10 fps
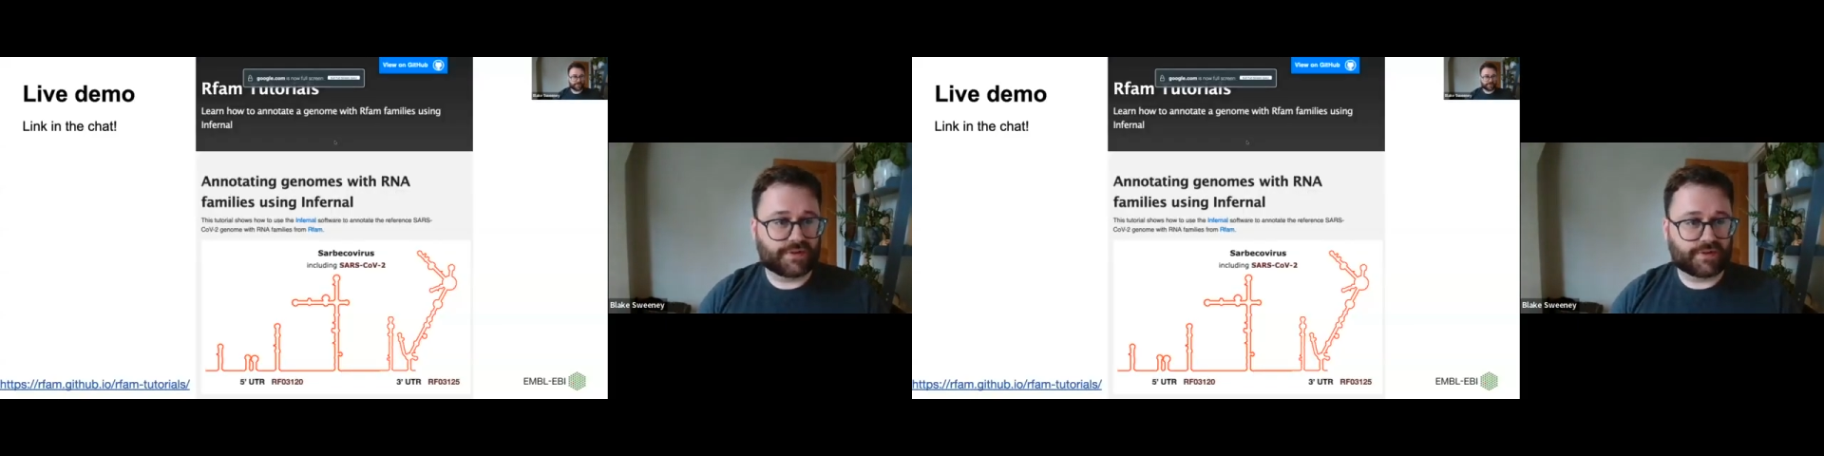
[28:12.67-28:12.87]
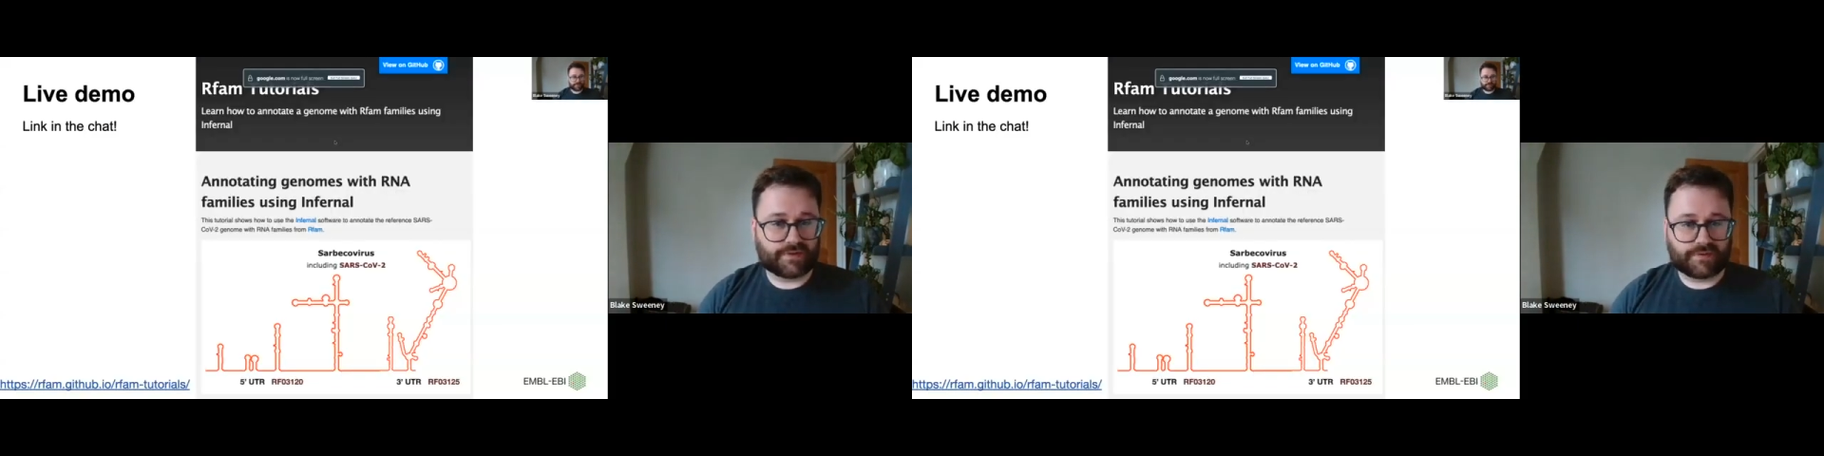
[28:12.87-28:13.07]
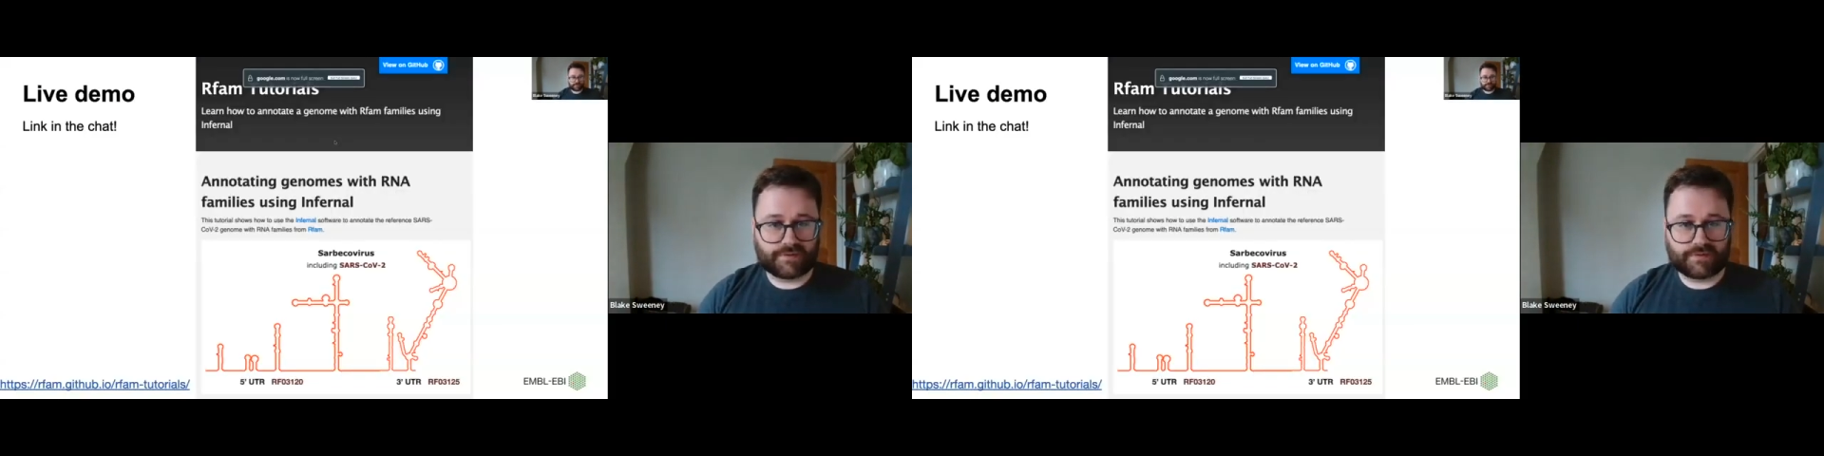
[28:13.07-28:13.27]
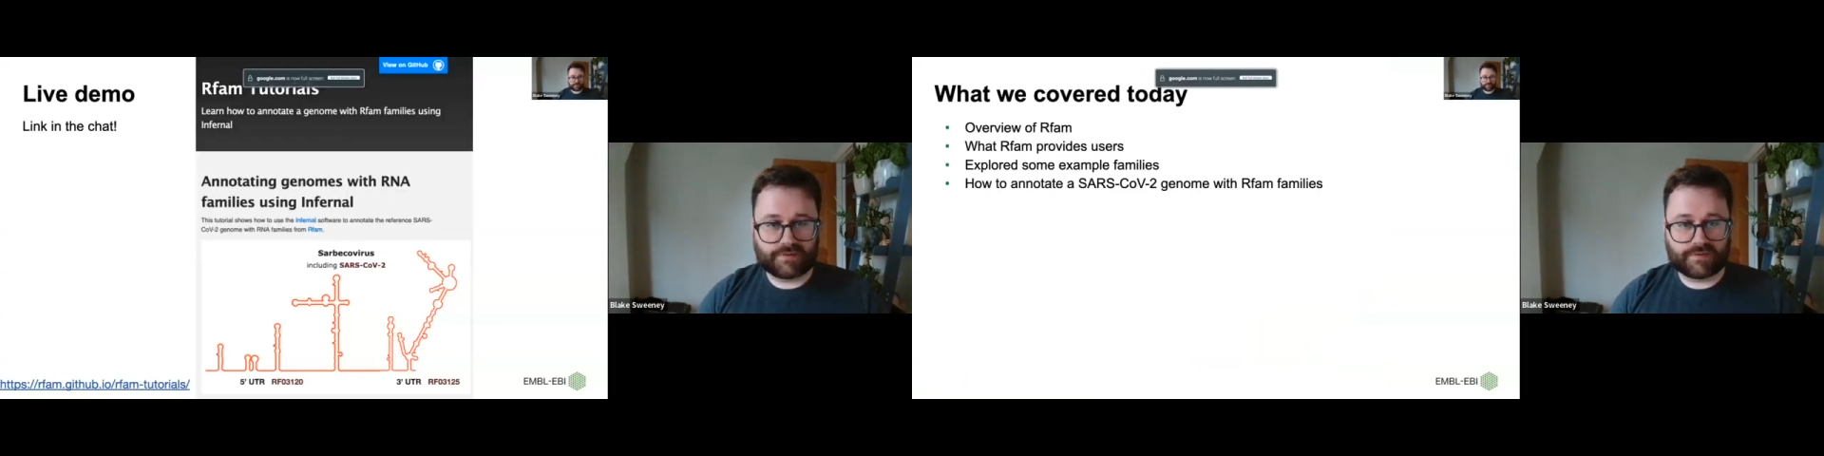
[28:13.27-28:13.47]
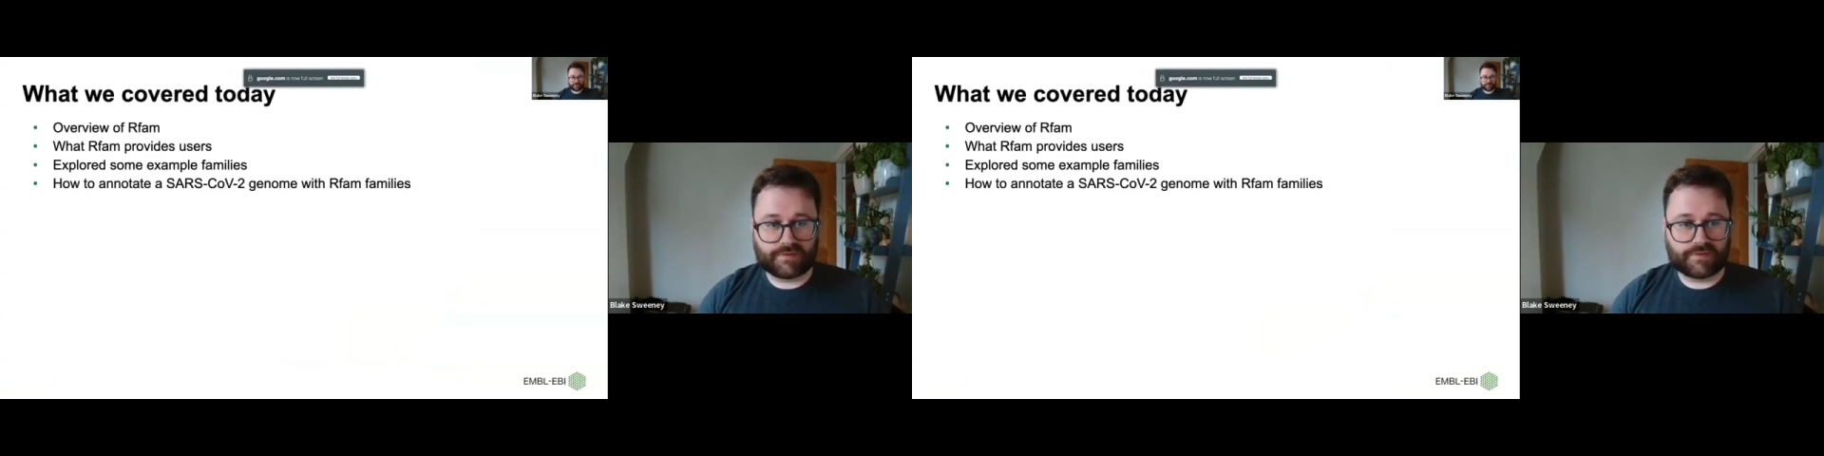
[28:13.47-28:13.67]

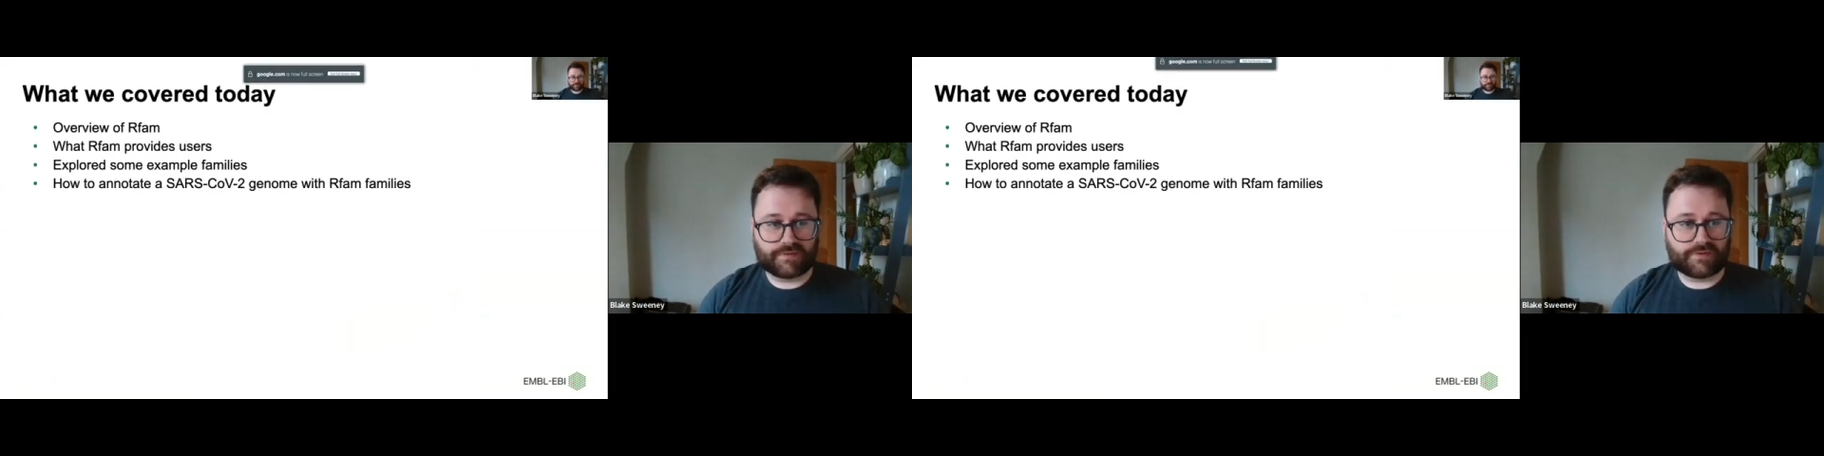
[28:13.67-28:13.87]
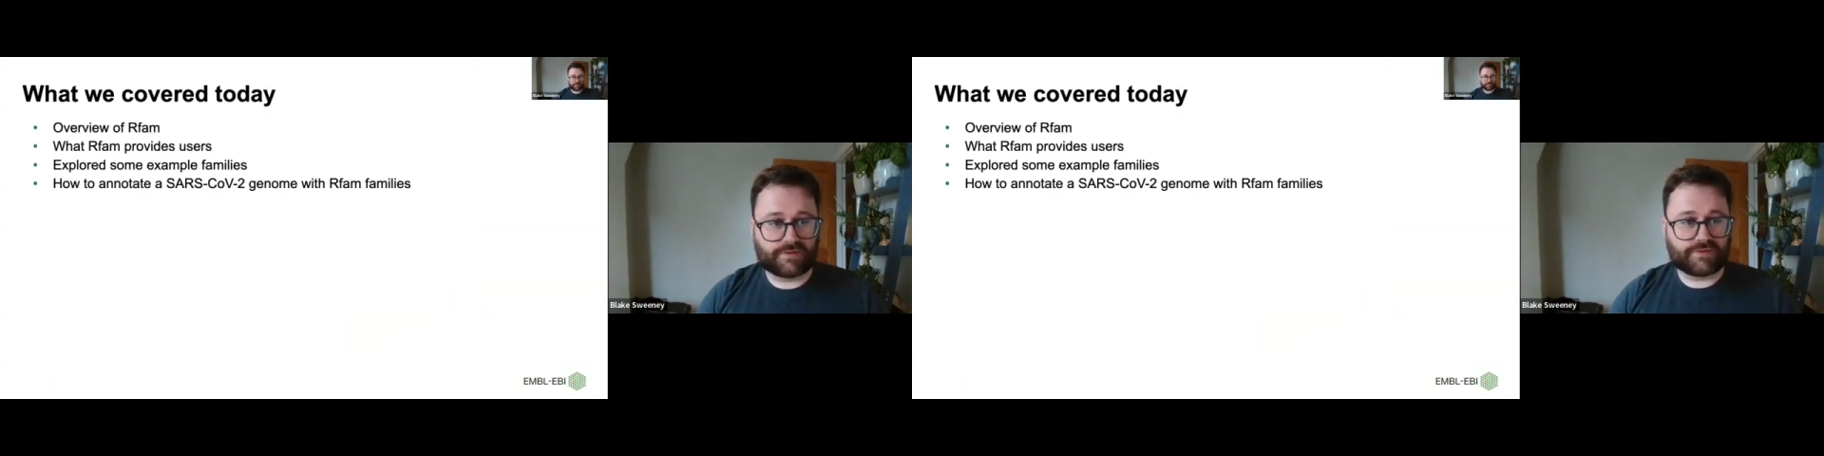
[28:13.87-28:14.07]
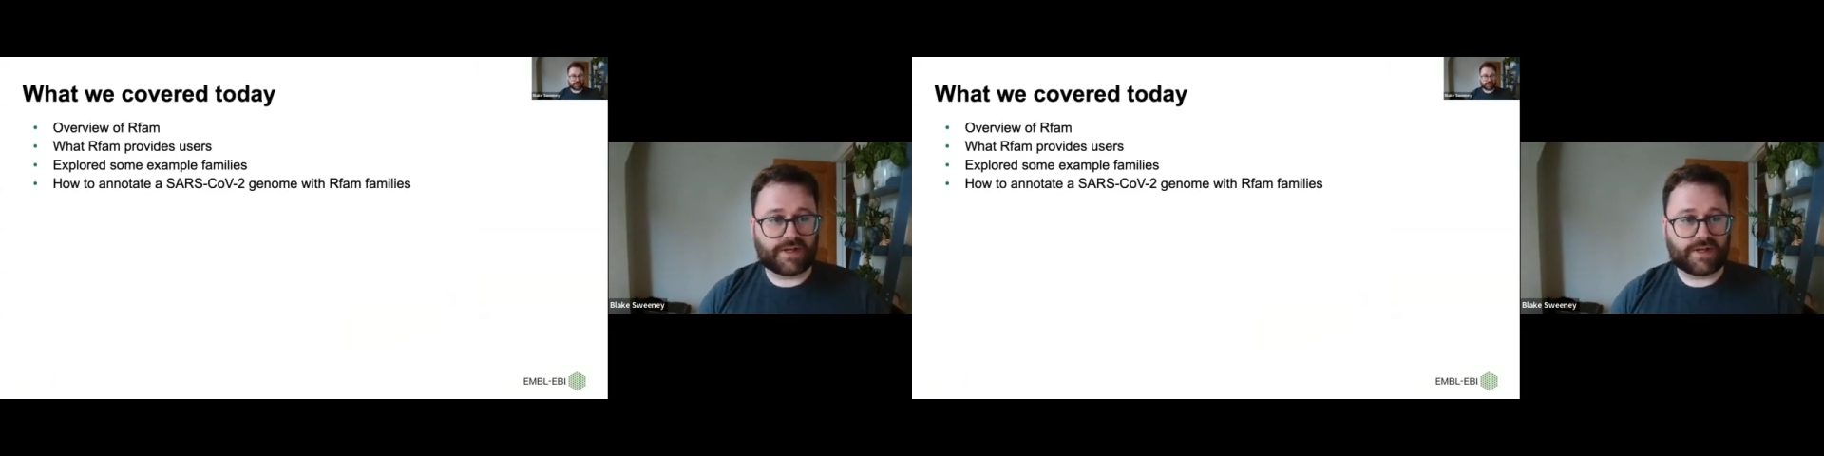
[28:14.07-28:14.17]
to